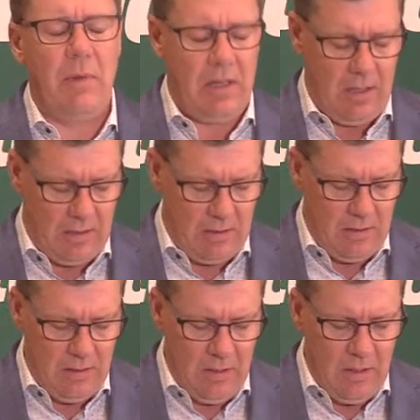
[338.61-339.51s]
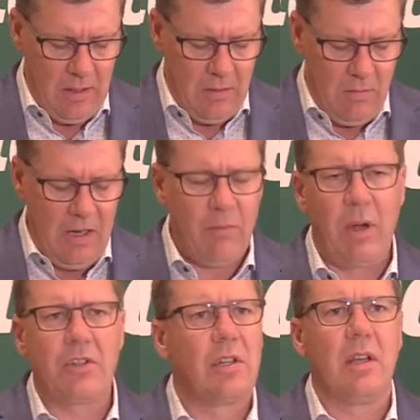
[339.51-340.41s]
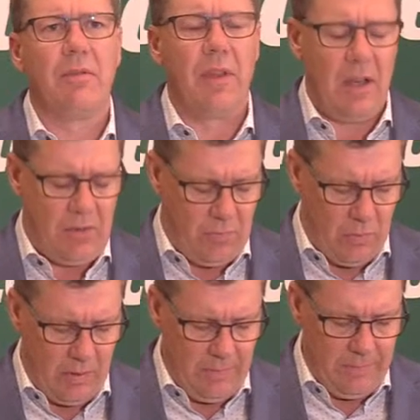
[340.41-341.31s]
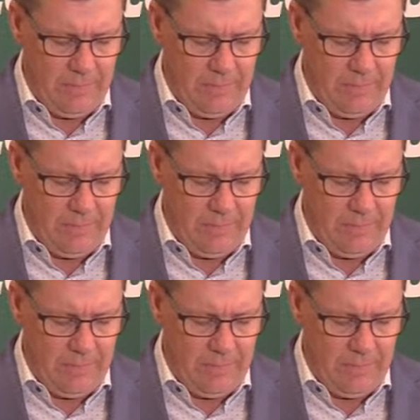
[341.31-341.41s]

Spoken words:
weekend. We have much to give thanks for.